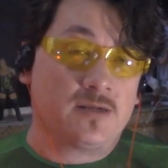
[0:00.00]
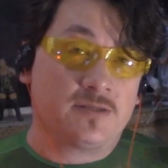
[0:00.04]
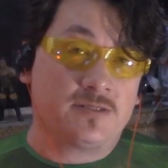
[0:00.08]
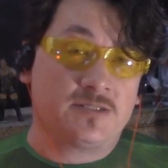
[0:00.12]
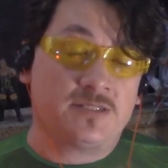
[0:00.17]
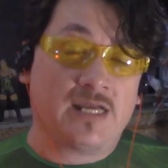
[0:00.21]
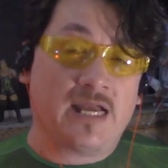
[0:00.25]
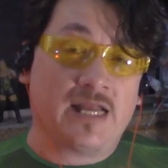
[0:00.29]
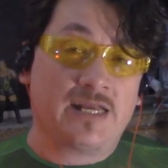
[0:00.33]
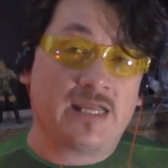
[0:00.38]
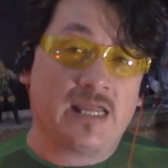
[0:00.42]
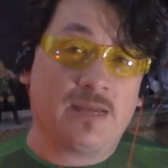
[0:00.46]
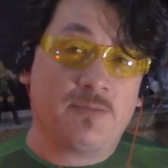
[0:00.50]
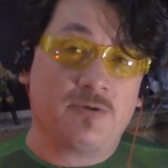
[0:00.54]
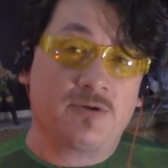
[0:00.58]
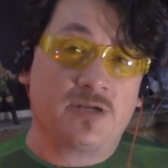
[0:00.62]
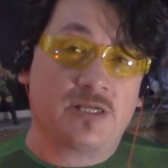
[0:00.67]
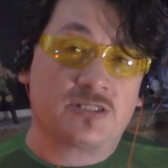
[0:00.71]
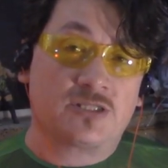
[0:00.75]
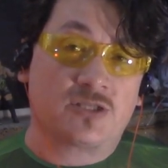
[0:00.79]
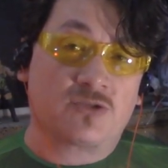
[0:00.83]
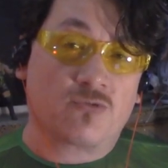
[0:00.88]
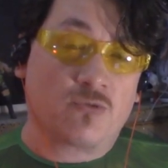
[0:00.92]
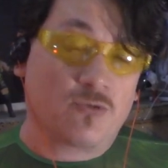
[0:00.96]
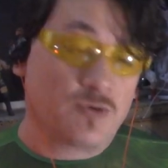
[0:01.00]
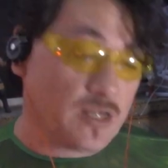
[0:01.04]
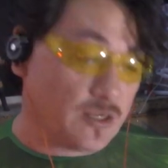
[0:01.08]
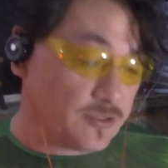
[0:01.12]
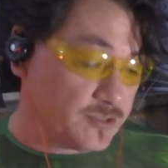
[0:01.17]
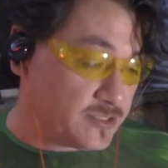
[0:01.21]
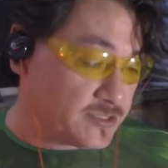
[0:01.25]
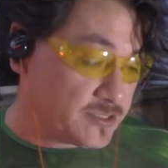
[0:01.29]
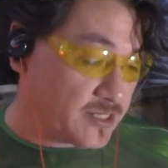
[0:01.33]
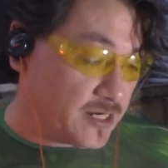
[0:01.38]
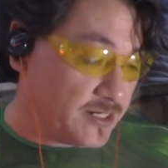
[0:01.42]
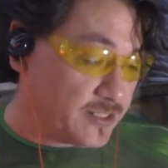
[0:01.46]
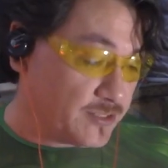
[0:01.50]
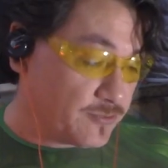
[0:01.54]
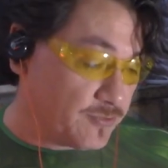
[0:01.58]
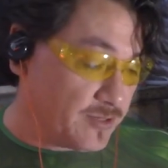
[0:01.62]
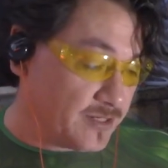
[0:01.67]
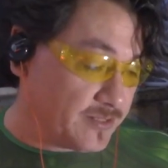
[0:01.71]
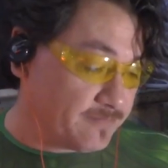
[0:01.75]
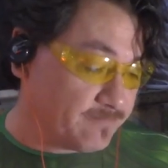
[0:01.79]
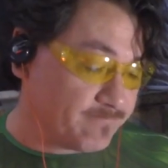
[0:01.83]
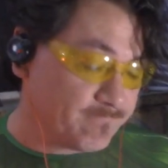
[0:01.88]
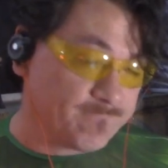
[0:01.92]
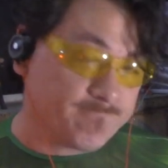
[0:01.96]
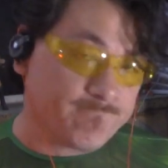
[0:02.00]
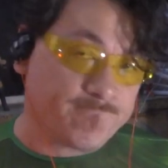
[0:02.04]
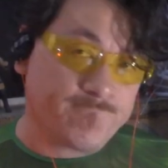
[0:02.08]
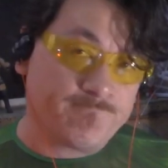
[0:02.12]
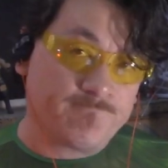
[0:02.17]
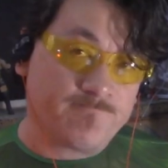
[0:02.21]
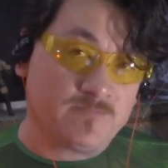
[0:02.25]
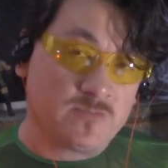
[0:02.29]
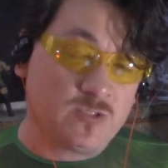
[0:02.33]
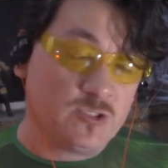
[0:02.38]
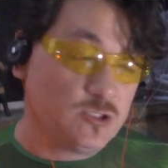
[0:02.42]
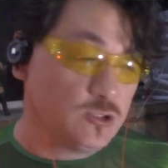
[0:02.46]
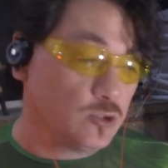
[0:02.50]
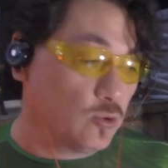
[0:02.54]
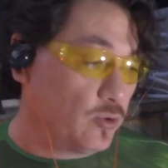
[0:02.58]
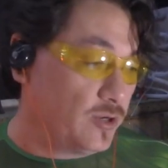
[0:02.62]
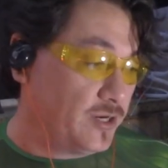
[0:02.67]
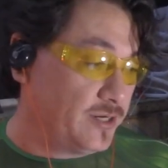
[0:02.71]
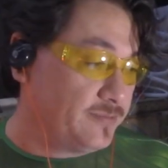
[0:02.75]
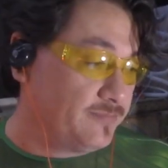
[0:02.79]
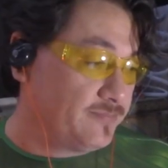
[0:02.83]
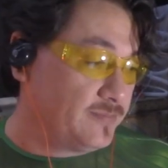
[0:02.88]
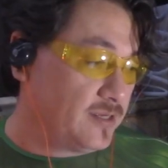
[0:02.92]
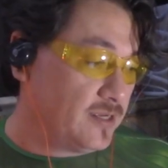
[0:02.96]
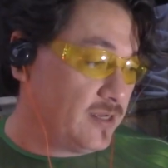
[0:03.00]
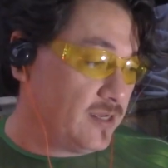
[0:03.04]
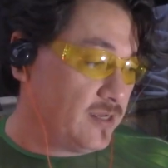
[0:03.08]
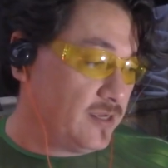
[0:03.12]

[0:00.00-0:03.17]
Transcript: Chad Gable gets thrown outside the ring to join.